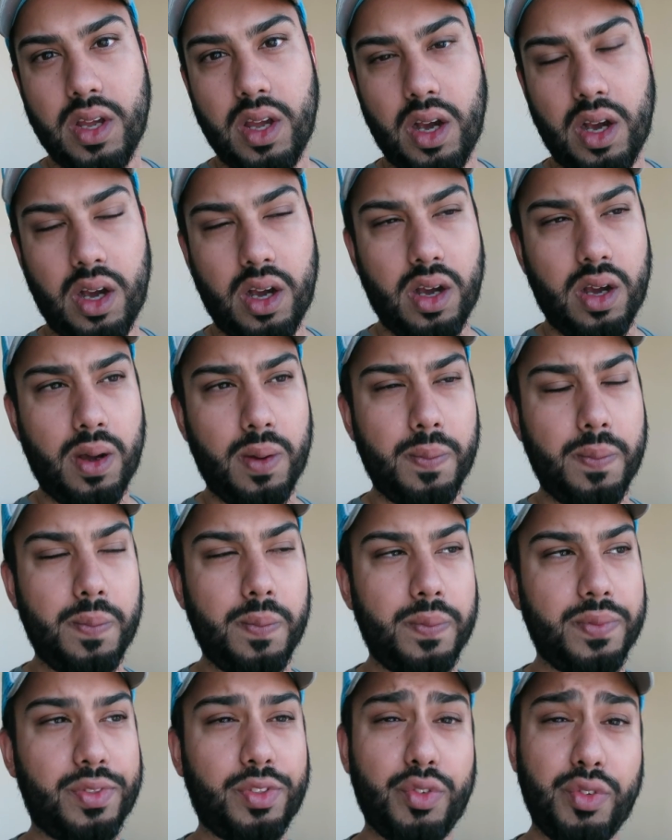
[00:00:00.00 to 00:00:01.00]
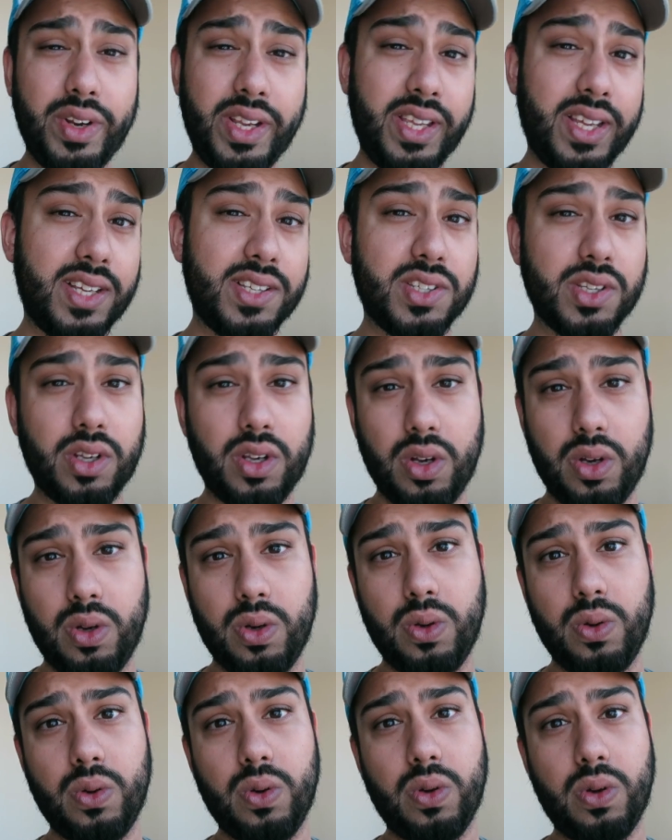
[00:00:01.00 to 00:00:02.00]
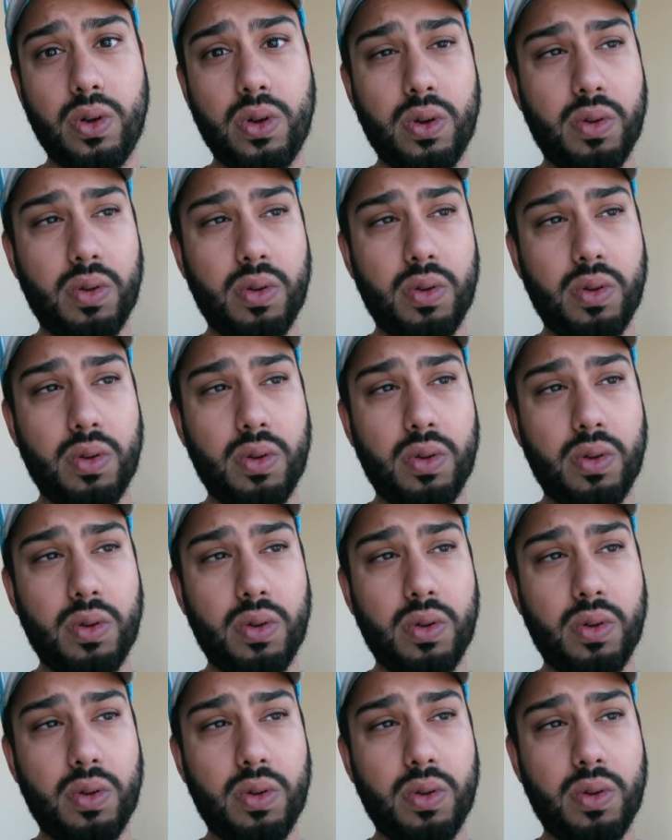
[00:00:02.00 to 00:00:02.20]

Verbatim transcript: Um, three years ago,